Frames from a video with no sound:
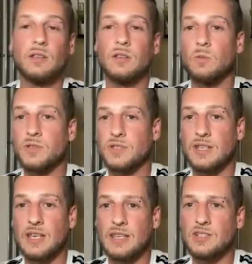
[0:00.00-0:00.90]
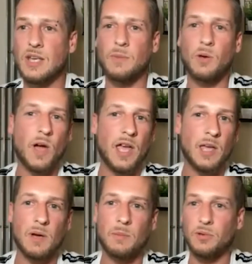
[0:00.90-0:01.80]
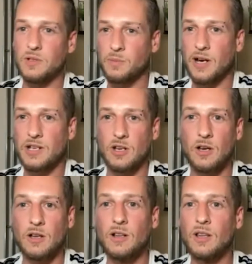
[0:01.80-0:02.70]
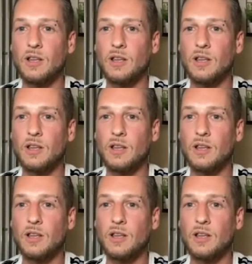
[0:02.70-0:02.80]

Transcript: you know, once a year they check my weight, my blood pressure,